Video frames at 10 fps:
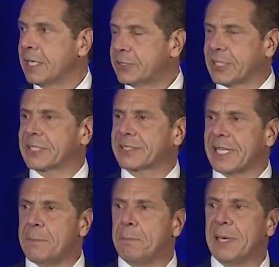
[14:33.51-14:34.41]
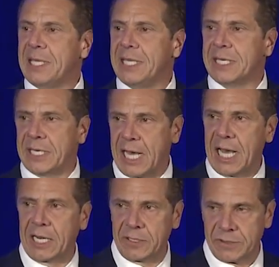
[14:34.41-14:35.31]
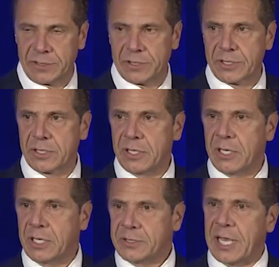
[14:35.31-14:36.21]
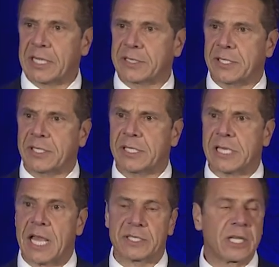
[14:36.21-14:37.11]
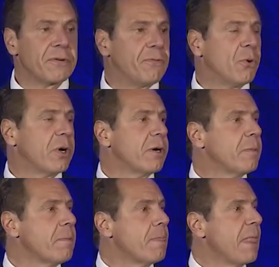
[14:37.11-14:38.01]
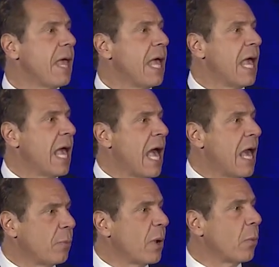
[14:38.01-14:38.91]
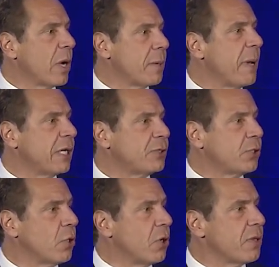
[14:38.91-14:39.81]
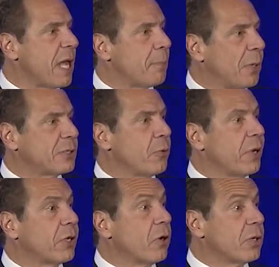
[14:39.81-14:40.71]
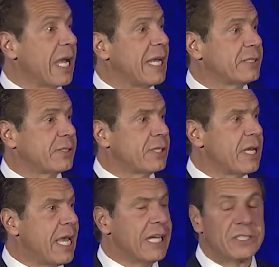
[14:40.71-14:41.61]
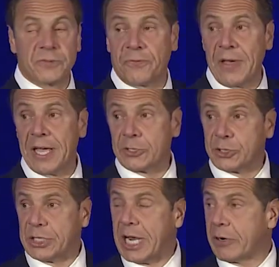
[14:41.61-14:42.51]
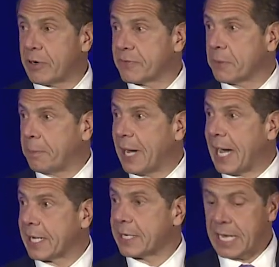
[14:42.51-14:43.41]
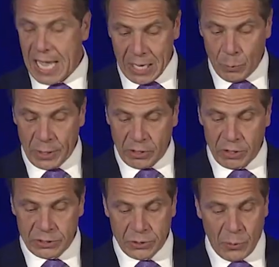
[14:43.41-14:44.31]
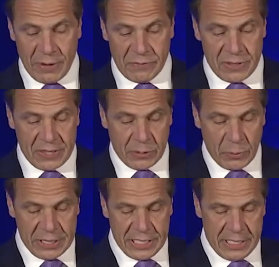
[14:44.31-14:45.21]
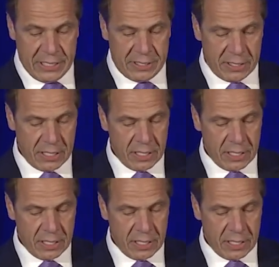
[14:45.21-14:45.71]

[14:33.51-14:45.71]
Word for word: $60 billion Texas is asking for and we want to make sure that Puerto Rico gets its fair share of the pot, and we're going to do everything we need